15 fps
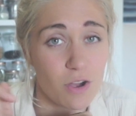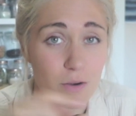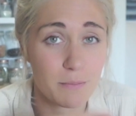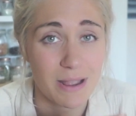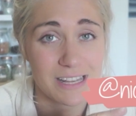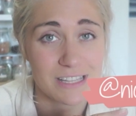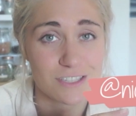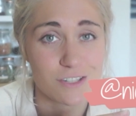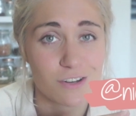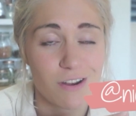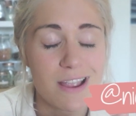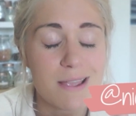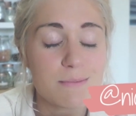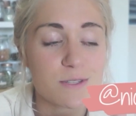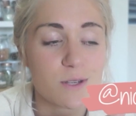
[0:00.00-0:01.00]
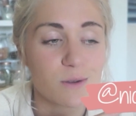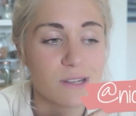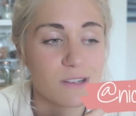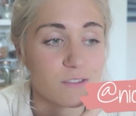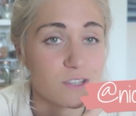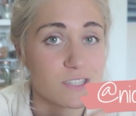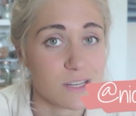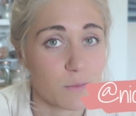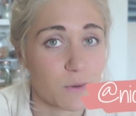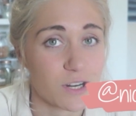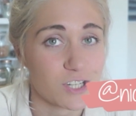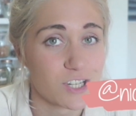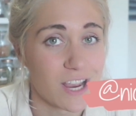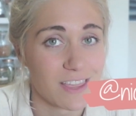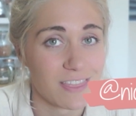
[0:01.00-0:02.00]
on my Instagram, so if you did want
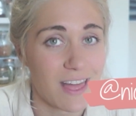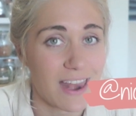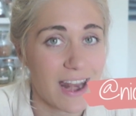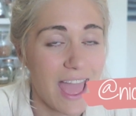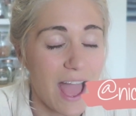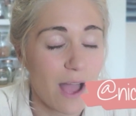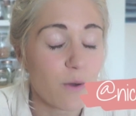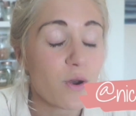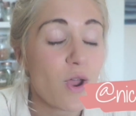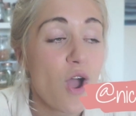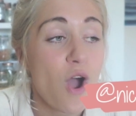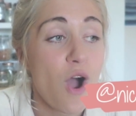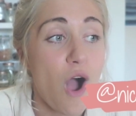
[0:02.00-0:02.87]
to check that out,